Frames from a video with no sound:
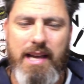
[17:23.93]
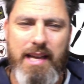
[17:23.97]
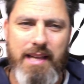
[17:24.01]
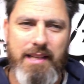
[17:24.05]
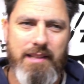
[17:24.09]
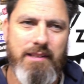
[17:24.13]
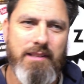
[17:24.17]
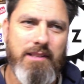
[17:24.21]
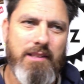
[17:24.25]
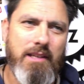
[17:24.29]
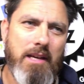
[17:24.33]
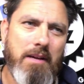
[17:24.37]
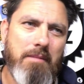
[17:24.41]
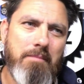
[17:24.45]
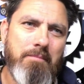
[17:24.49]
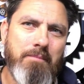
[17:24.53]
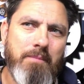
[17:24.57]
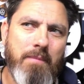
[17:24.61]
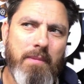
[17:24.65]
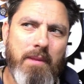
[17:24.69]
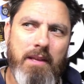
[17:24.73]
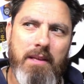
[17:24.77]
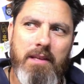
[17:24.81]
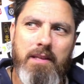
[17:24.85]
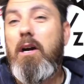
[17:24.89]

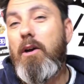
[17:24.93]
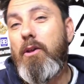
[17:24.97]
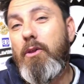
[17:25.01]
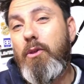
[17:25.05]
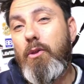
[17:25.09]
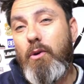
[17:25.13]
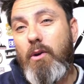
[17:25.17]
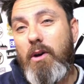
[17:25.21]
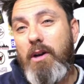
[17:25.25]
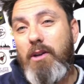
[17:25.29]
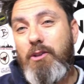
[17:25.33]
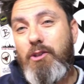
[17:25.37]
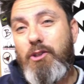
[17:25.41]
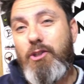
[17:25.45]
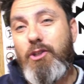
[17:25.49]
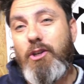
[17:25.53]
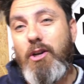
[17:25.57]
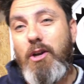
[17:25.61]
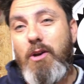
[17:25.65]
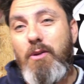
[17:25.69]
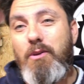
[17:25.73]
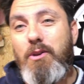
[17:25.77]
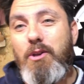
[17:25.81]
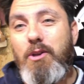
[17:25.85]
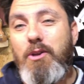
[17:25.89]
and I thought I'd
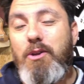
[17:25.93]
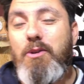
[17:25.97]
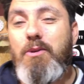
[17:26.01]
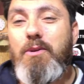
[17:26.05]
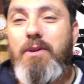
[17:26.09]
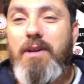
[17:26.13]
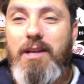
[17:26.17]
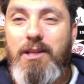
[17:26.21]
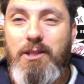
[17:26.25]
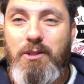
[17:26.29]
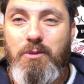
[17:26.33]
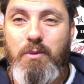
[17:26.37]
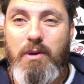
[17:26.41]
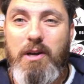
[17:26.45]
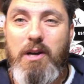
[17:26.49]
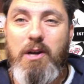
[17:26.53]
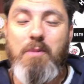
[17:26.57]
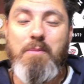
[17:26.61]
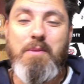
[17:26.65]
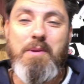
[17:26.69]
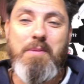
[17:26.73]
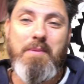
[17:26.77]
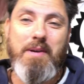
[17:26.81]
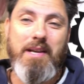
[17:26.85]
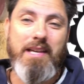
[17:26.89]
show you as
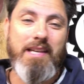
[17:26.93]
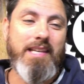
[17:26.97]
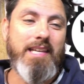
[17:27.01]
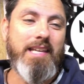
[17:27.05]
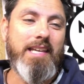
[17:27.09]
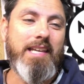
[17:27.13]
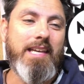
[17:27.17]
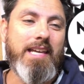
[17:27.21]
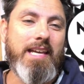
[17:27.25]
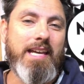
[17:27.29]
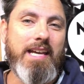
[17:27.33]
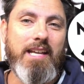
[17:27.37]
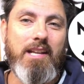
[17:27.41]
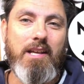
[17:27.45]
well me making it,